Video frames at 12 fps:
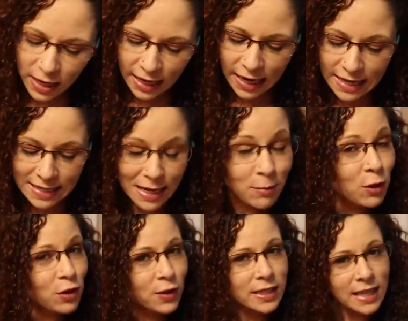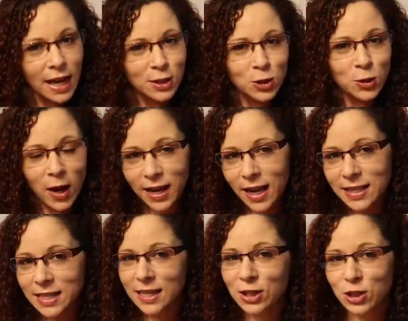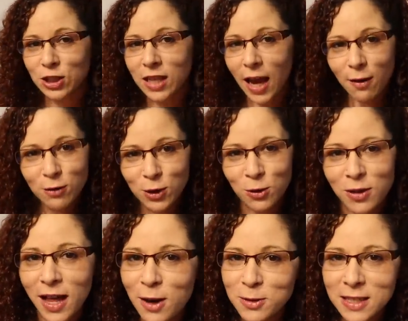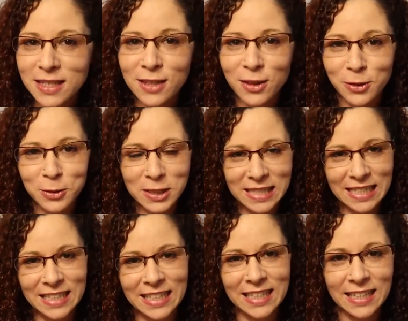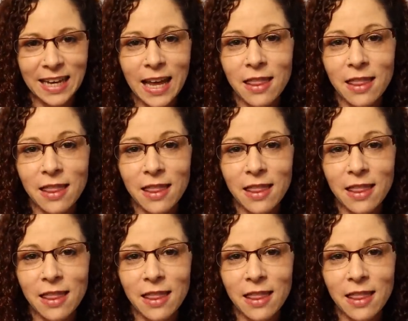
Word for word: Okay guys, number three tattoo I got done in July of two thousand thirteen.